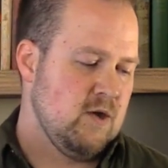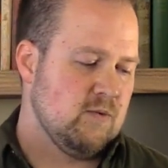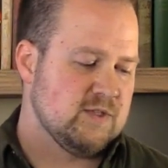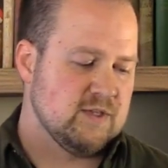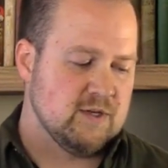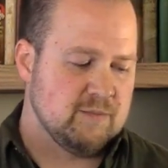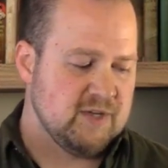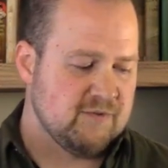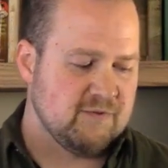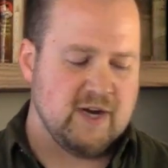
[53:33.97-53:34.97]
What's there to be
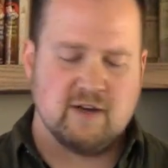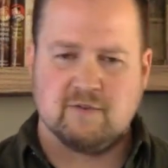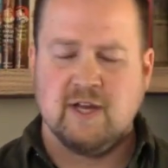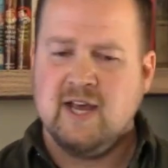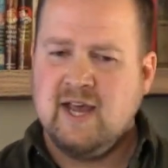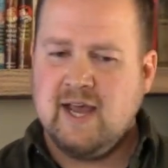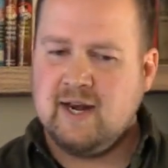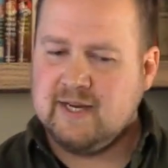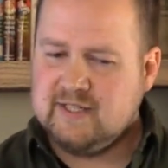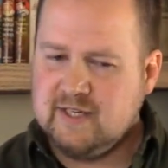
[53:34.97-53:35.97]
afraid of? And
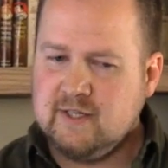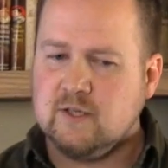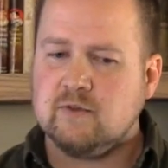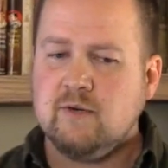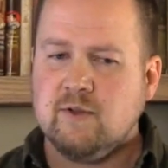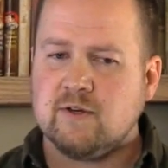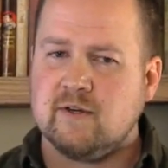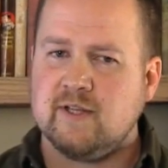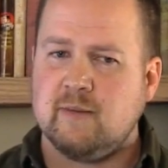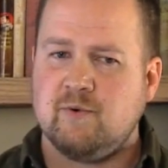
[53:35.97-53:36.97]
I didn't agree with her
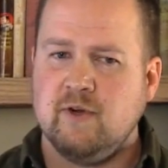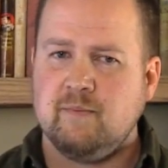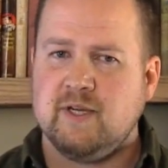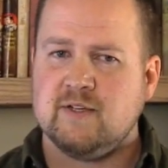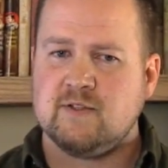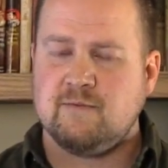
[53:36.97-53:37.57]
on that point because,